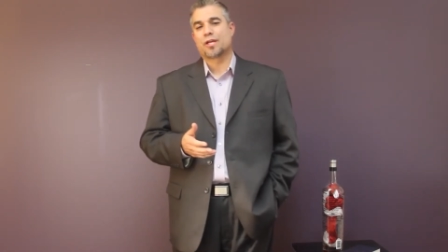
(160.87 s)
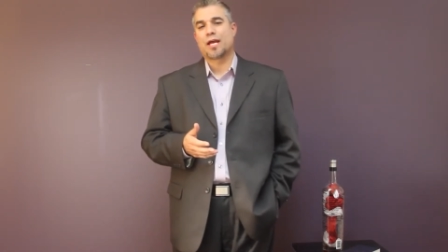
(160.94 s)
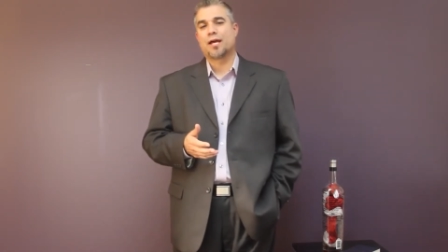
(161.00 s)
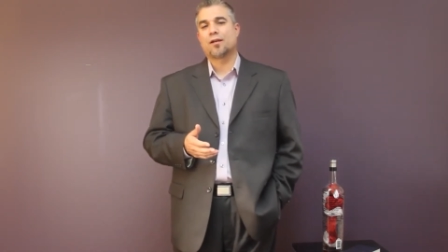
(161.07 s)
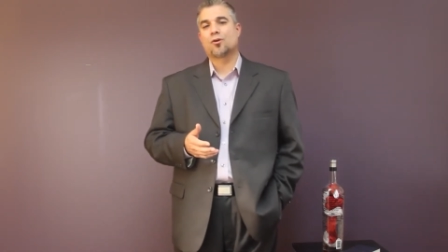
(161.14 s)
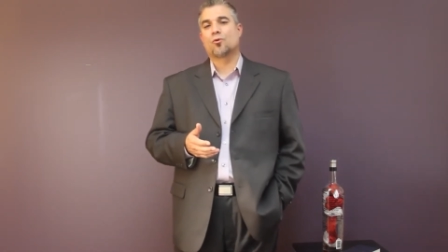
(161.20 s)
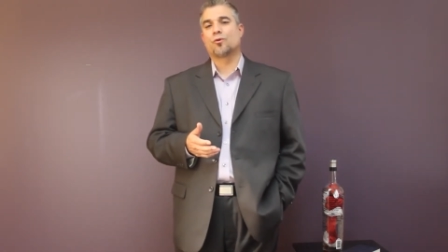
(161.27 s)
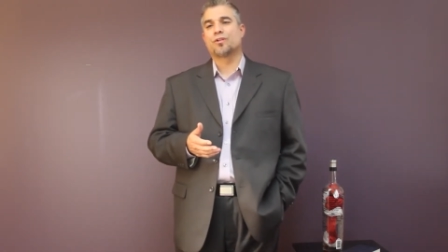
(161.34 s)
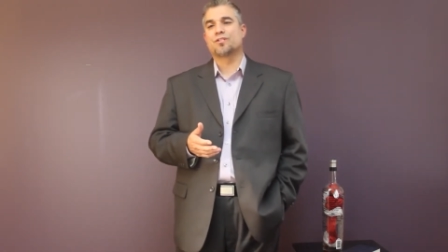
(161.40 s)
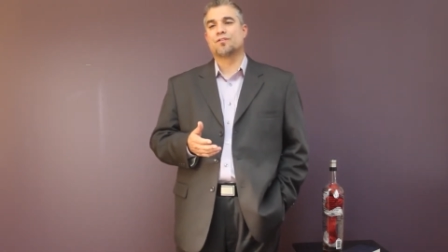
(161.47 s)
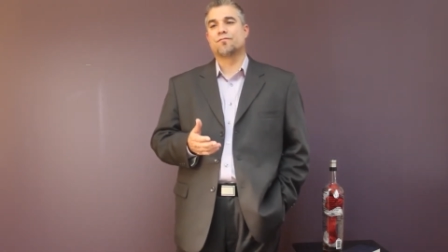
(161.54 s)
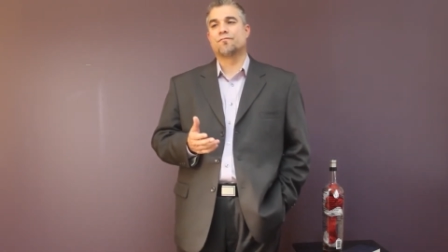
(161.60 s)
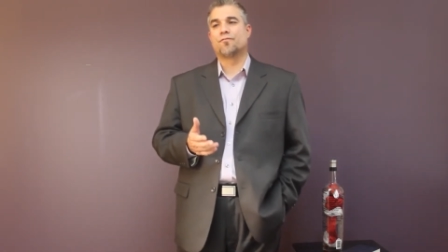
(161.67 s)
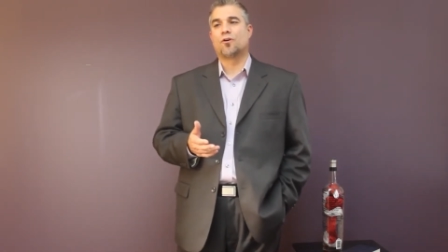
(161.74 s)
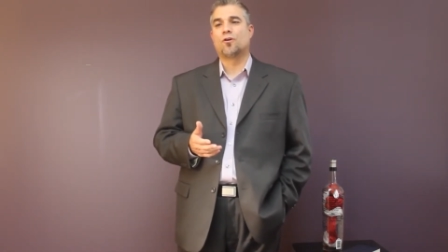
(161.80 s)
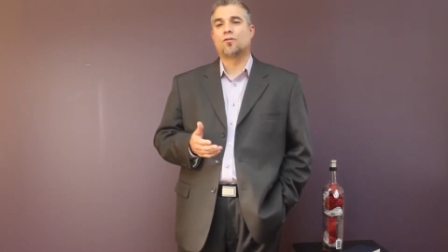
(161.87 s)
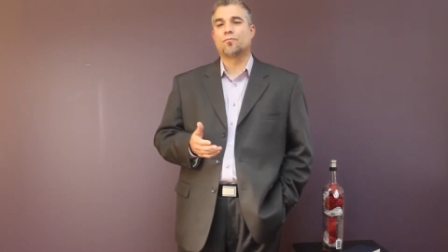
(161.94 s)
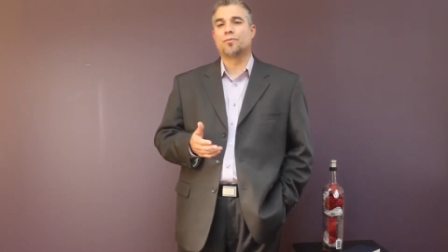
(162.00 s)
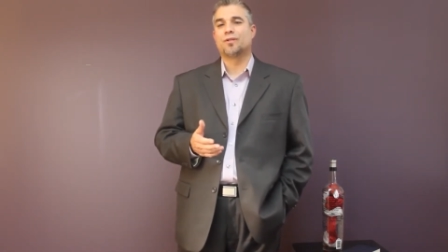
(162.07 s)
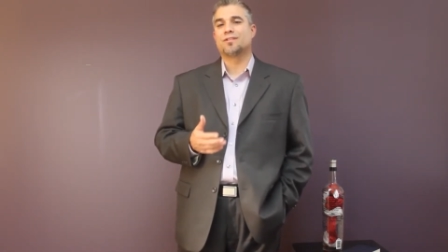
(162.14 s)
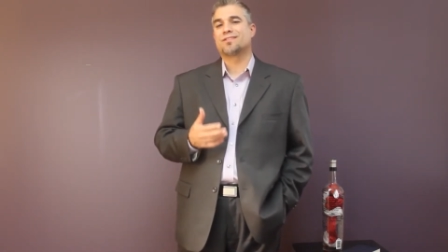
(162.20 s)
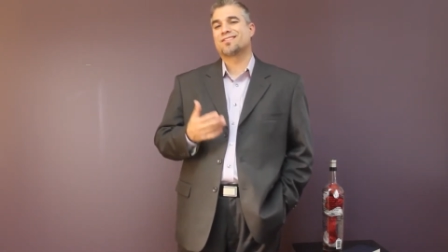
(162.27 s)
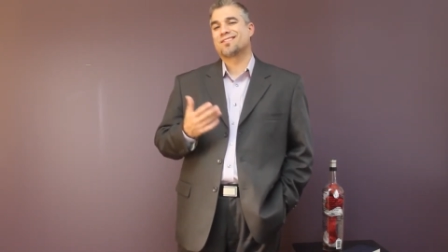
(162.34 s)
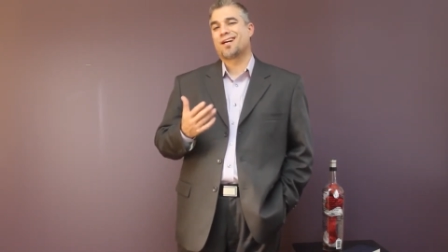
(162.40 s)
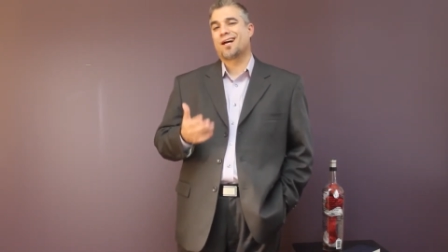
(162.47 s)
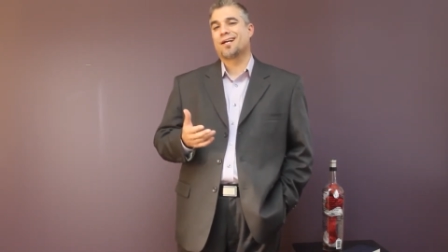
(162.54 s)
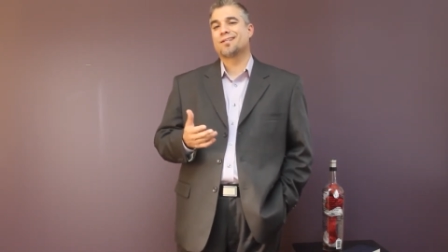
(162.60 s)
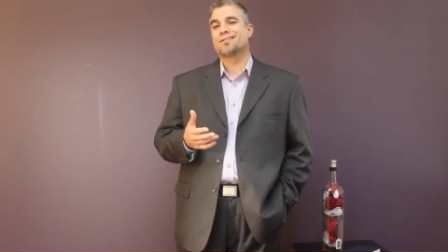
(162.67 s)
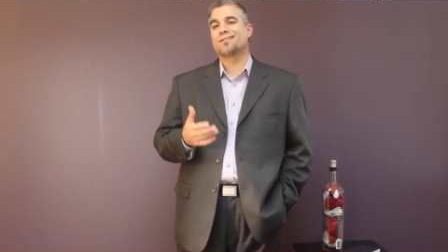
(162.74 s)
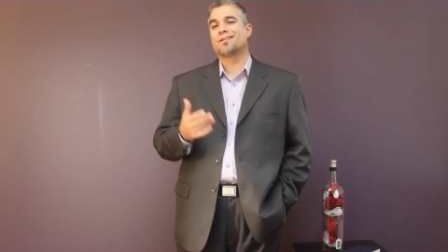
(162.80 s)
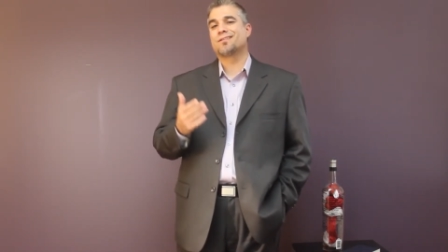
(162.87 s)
categories involved besides